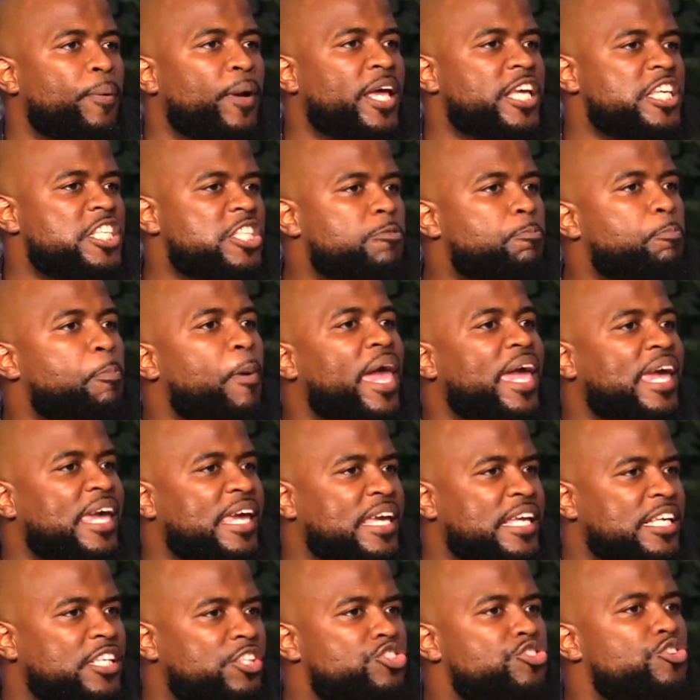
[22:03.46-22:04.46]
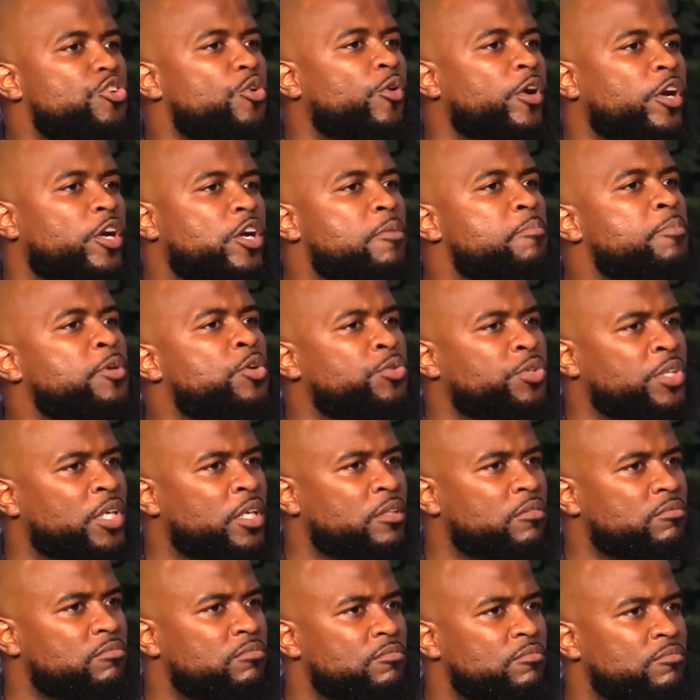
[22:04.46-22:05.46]
play spades during
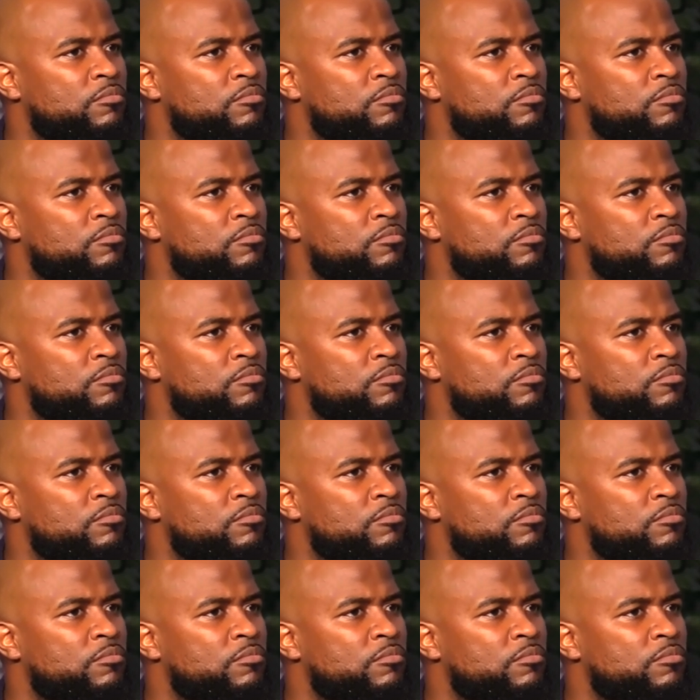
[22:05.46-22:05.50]
communion.